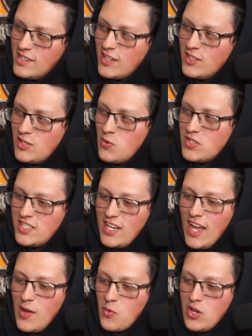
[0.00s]
Because there was a
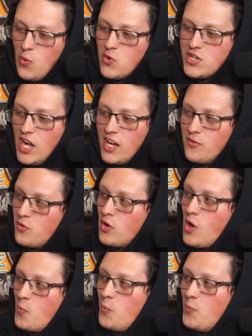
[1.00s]
time where you were talking for a
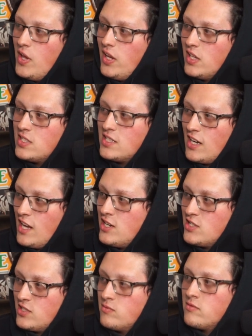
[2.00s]
couple minutes, and I
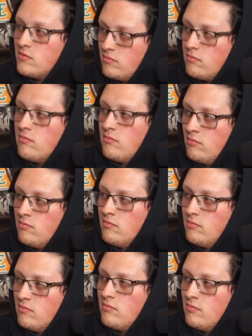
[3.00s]
just was,
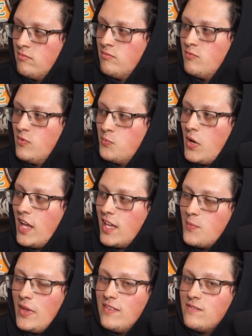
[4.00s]
but I
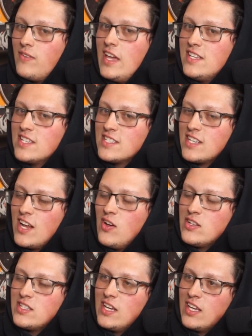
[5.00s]
kept making faces, and I
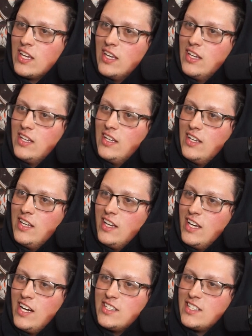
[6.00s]
was like,
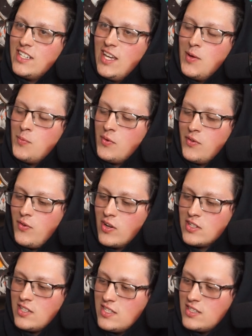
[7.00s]
damn,
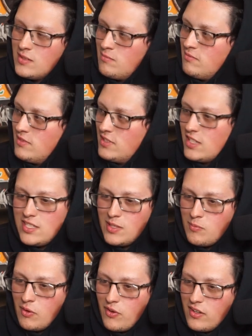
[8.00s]
motherfucker, say something,
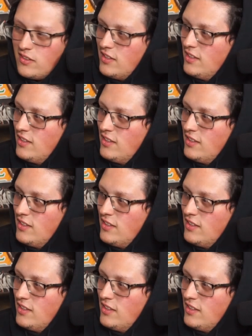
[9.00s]
motherfucker.